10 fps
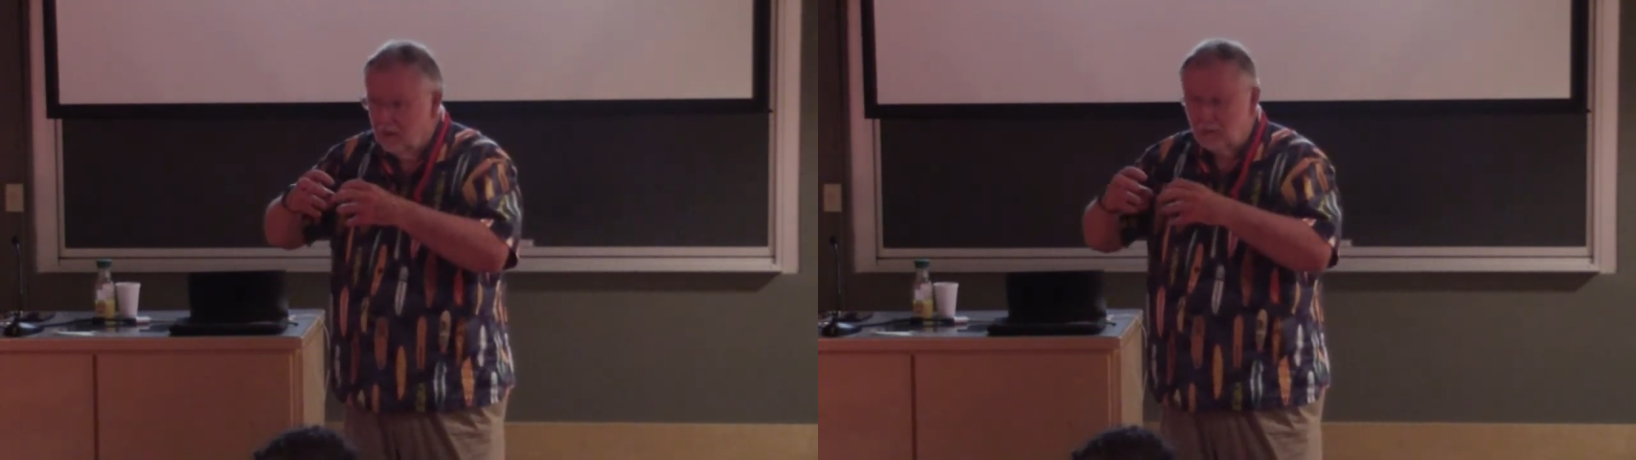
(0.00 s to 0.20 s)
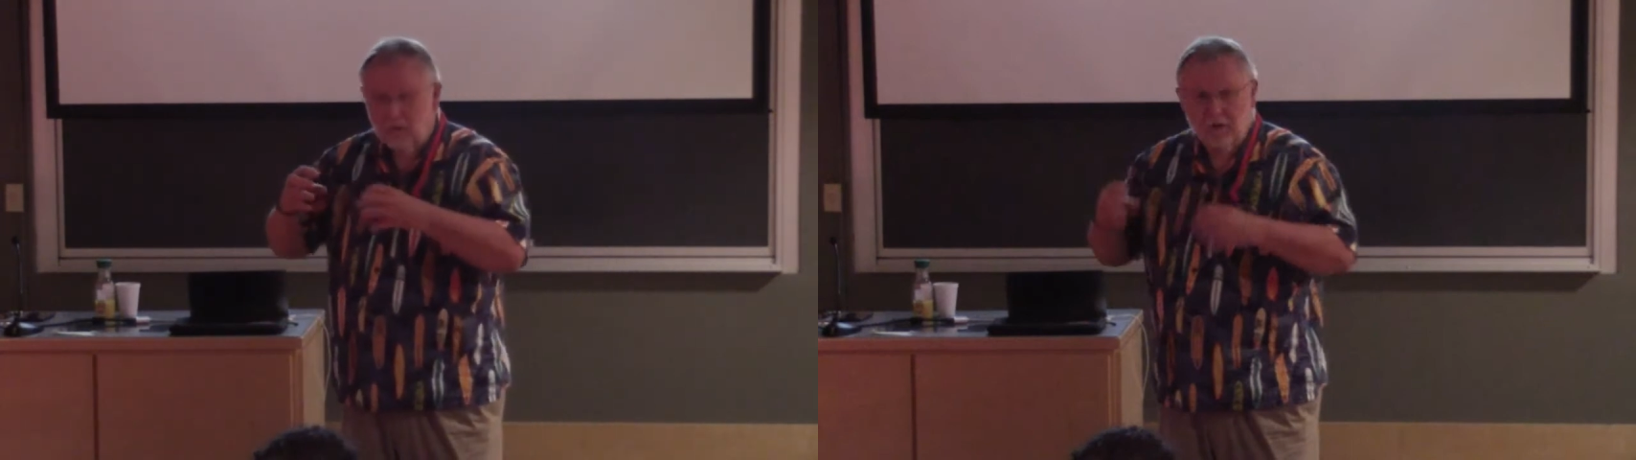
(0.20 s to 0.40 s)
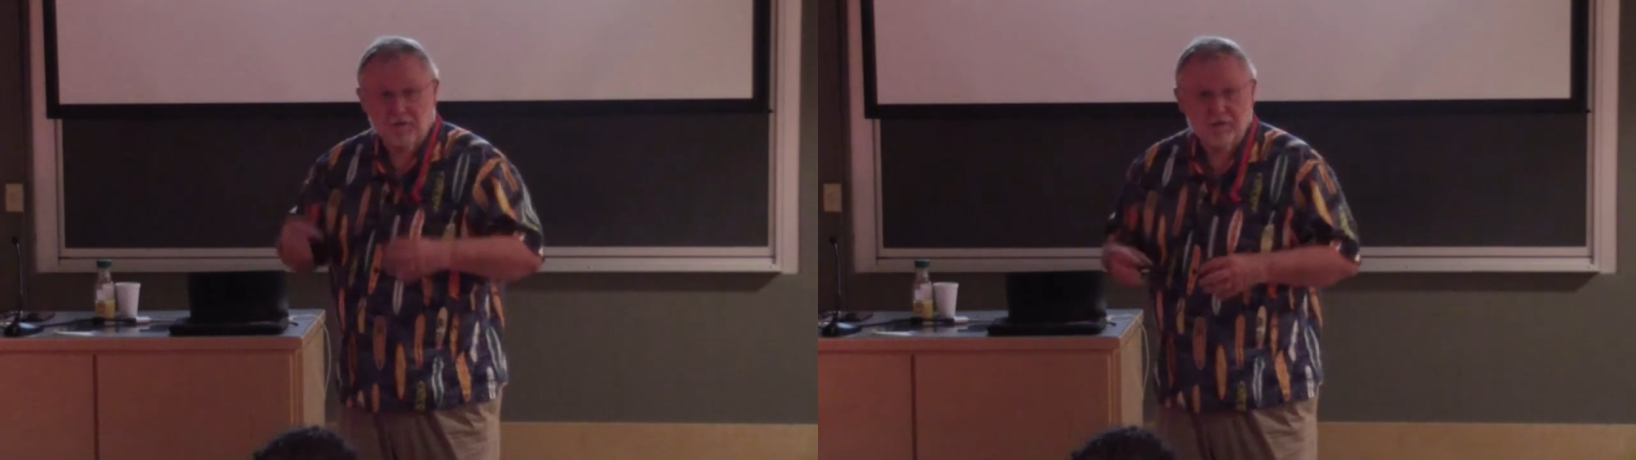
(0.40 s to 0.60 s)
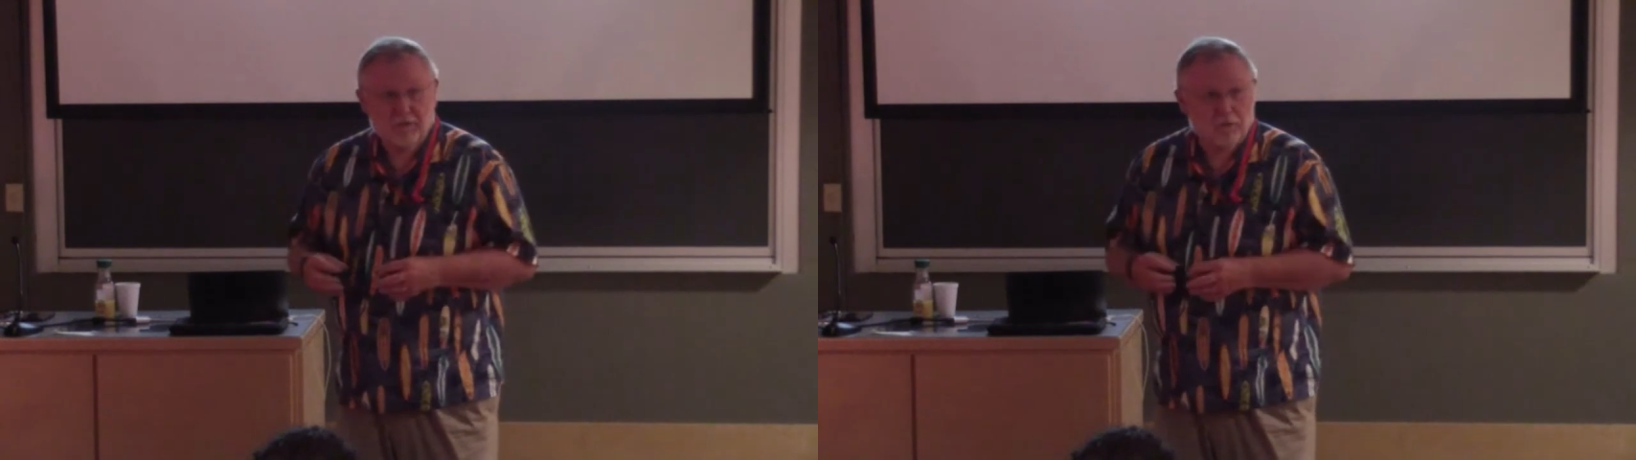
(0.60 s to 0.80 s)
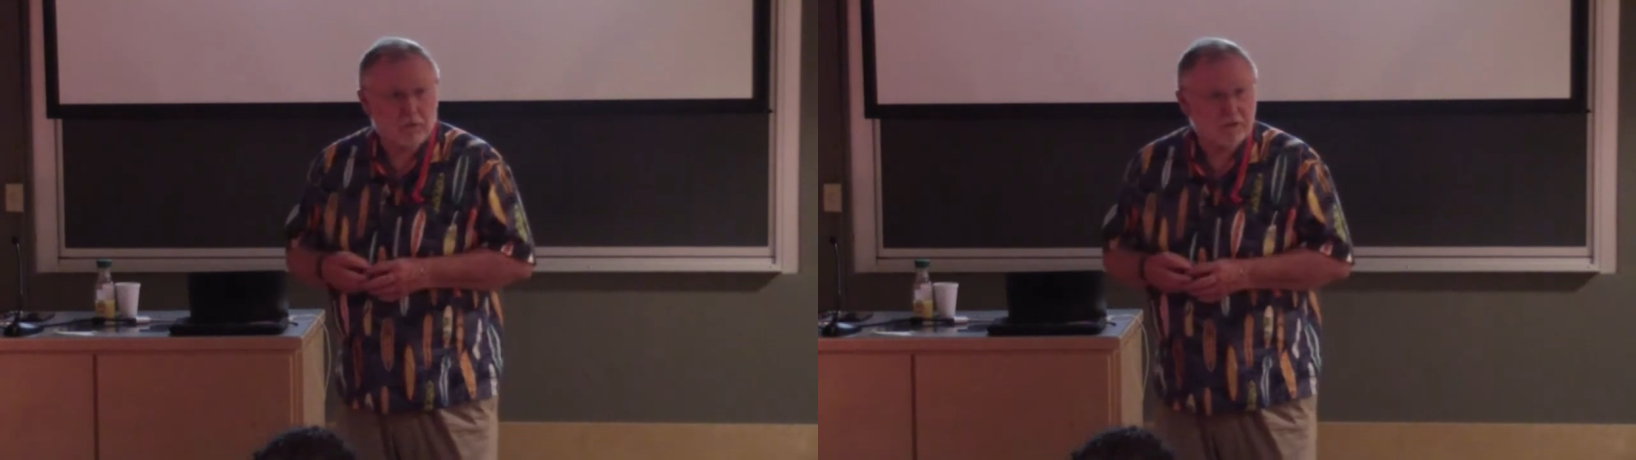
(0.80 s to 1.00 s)
relative
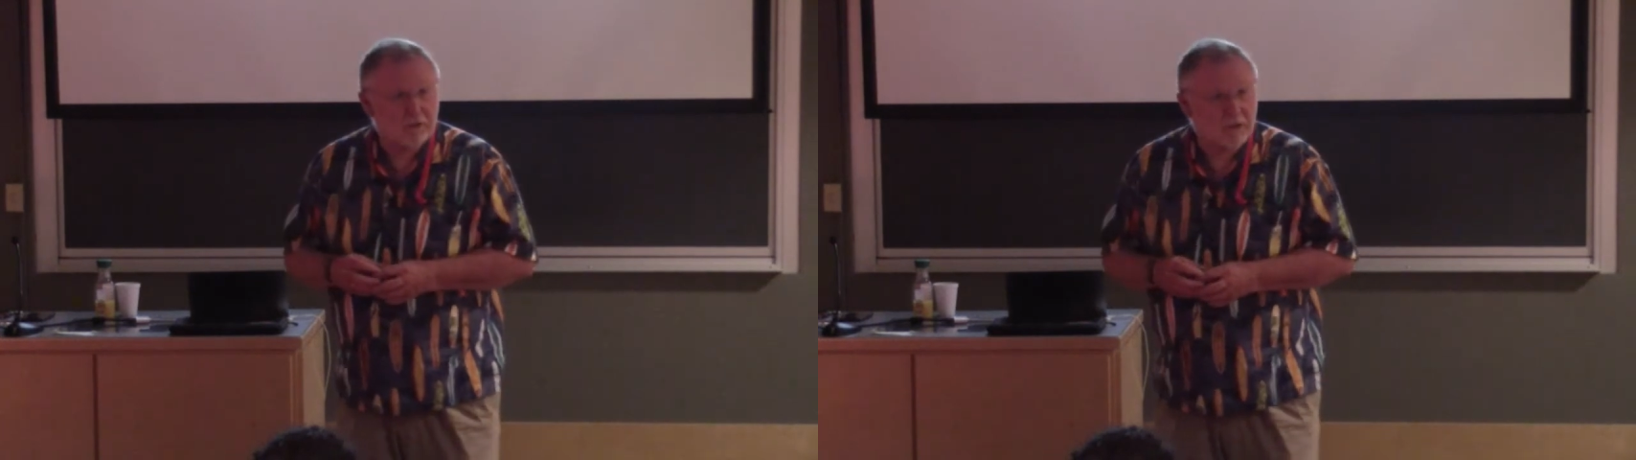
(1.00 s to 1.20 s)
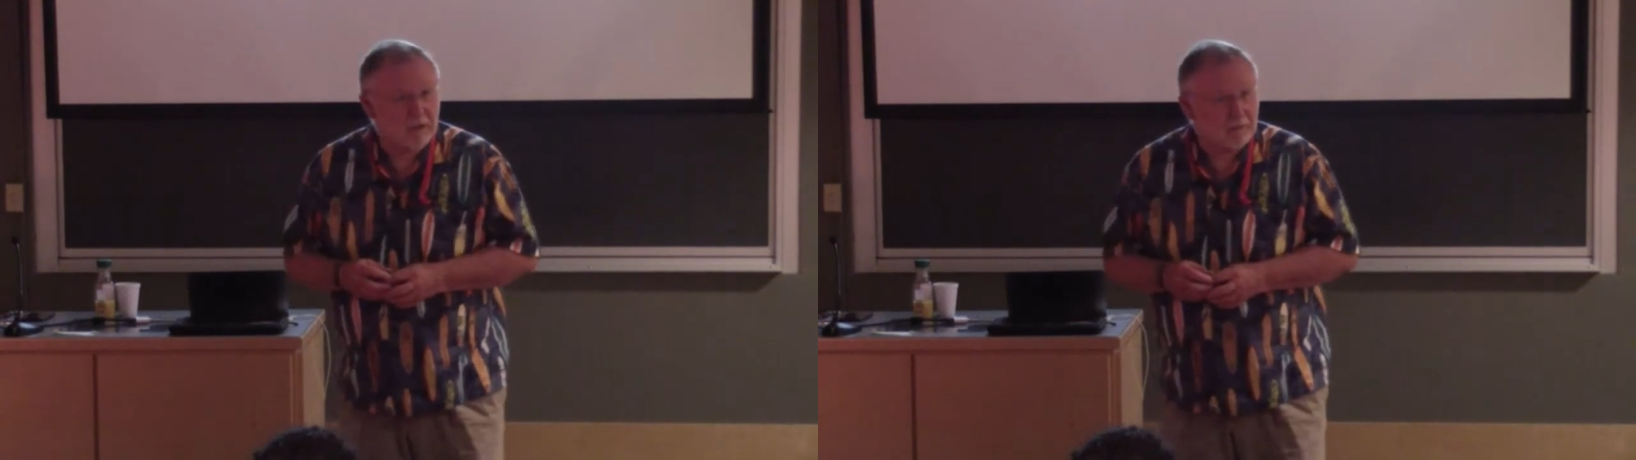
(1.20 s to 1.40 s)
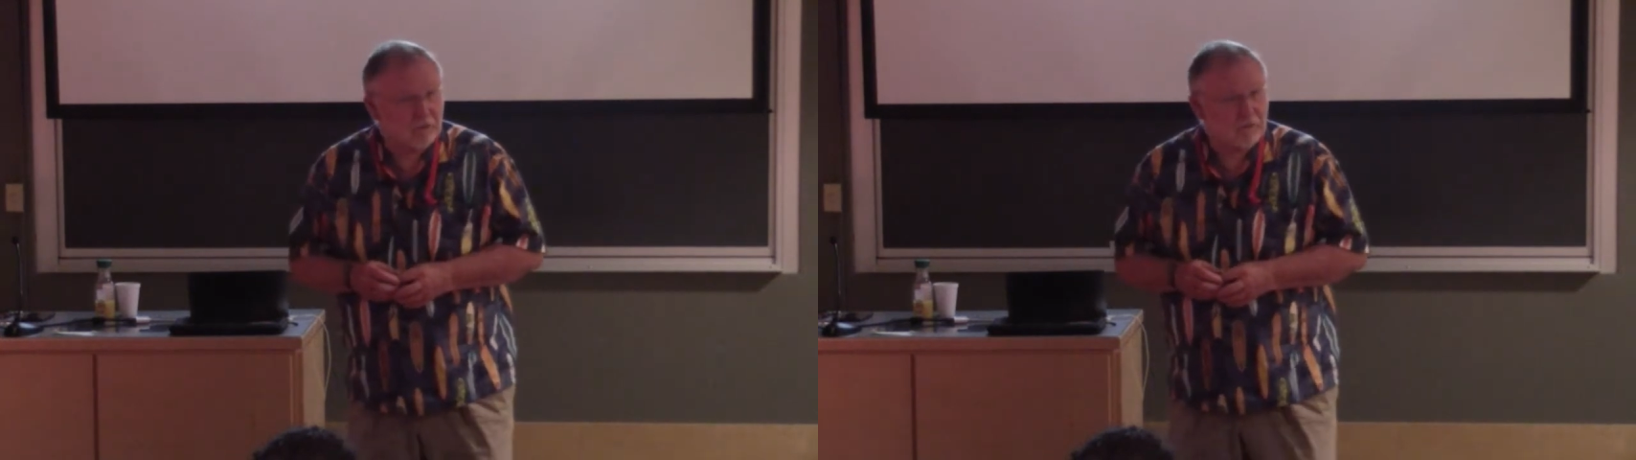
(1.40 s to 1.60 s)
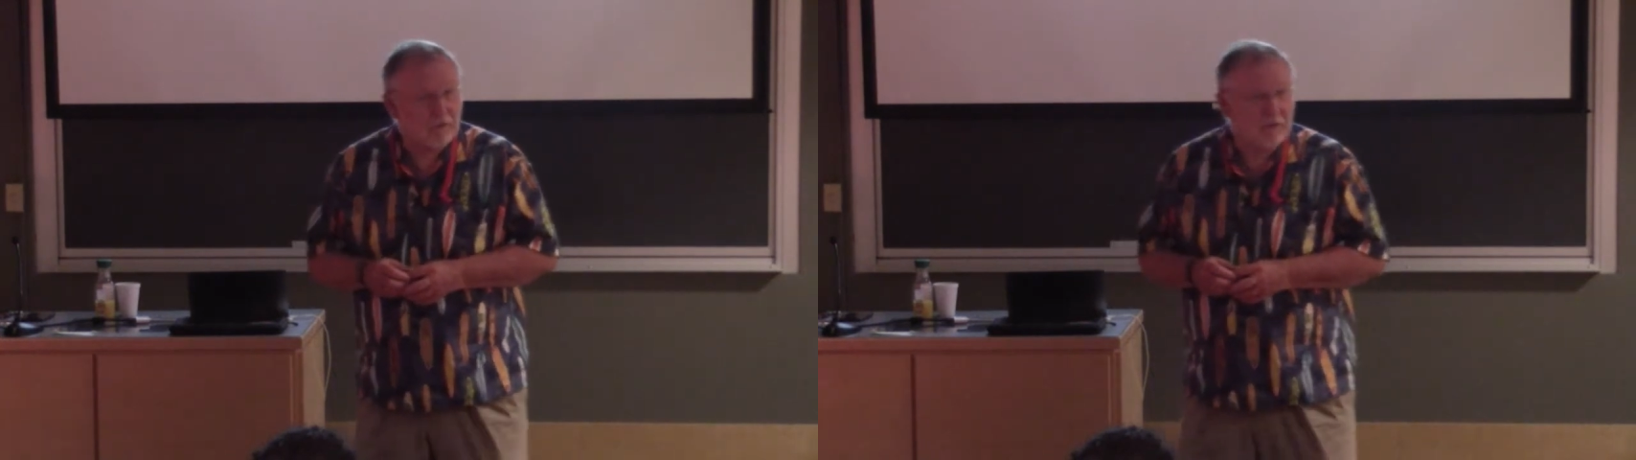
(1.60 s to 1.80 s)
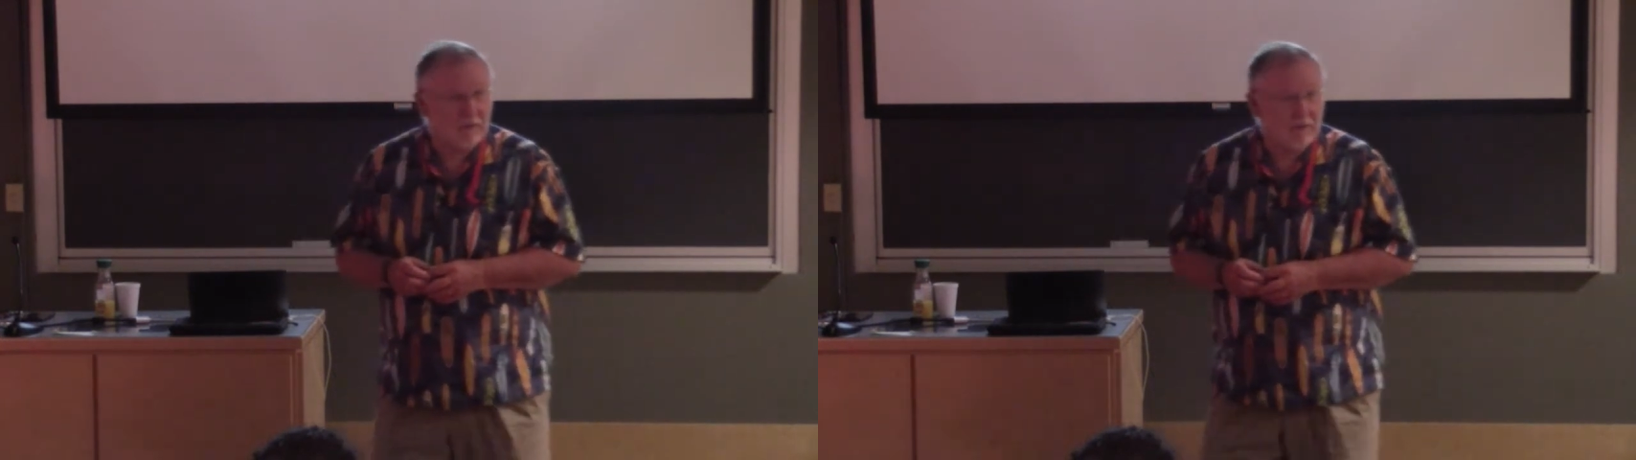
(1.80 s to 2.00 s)
to what's in the atmosphere.